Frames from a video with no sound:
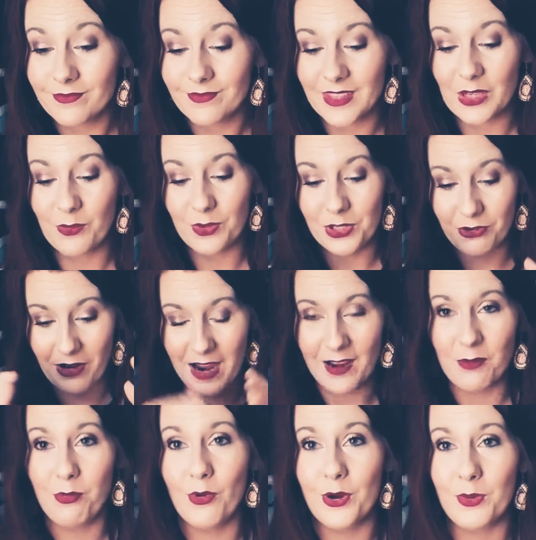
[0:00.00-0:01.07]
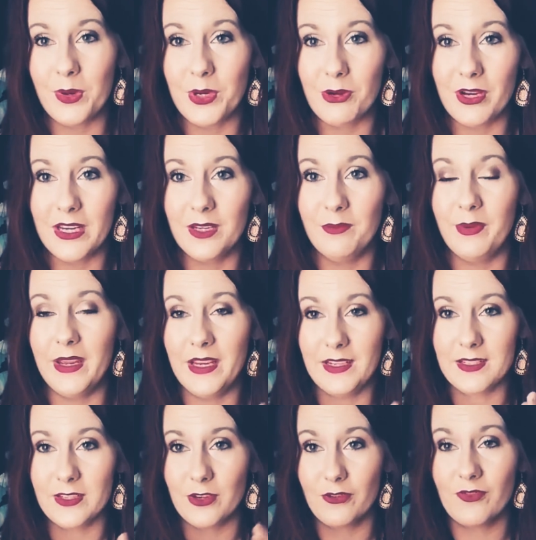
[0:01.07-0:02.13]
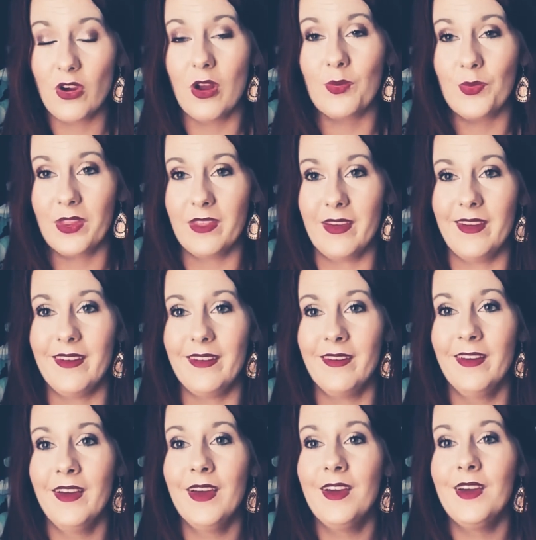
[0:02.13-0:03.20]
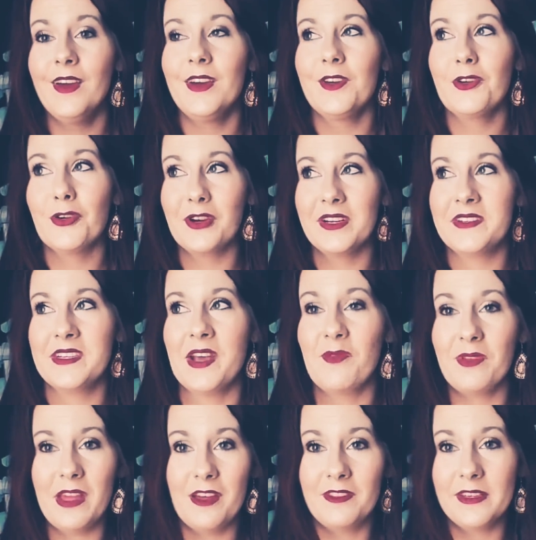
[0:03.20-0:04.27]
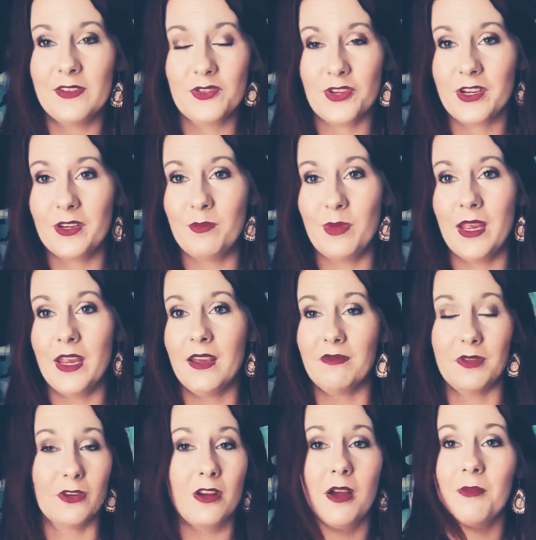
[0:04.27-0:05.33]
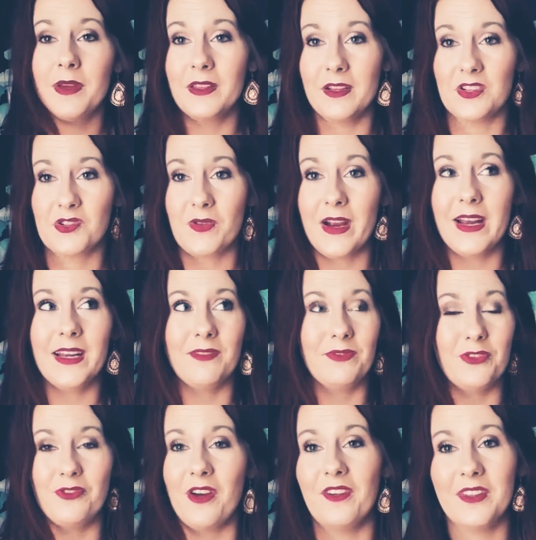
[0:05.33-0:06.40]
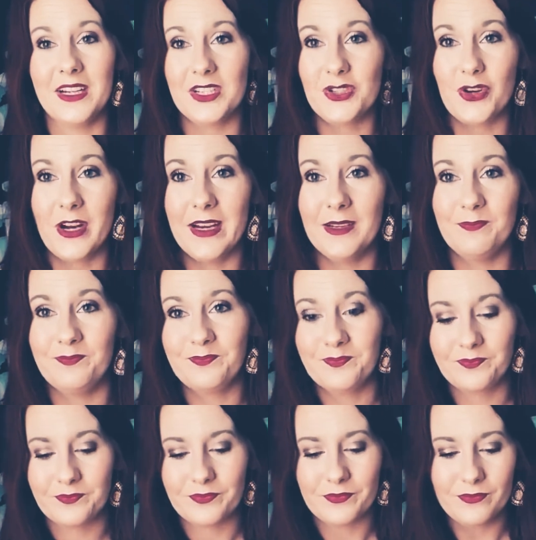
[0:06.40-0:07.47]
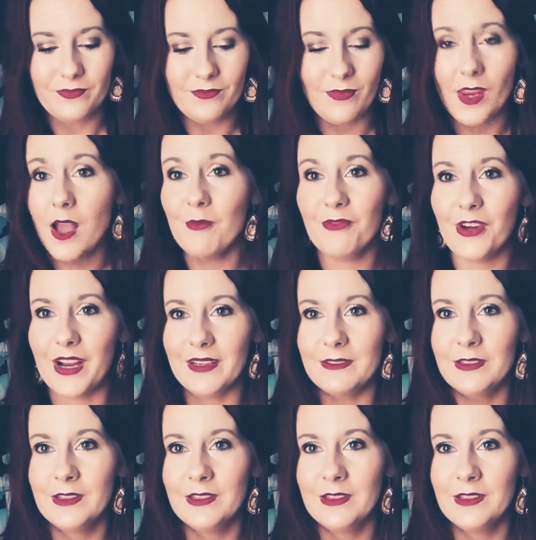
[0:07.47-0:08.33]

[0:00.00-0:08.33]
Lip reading: like when you're at a point where you're in peace, you've gone within, you're content with how things are going to be. If they're coming, that's great. If they're not, that's great. I'm fine.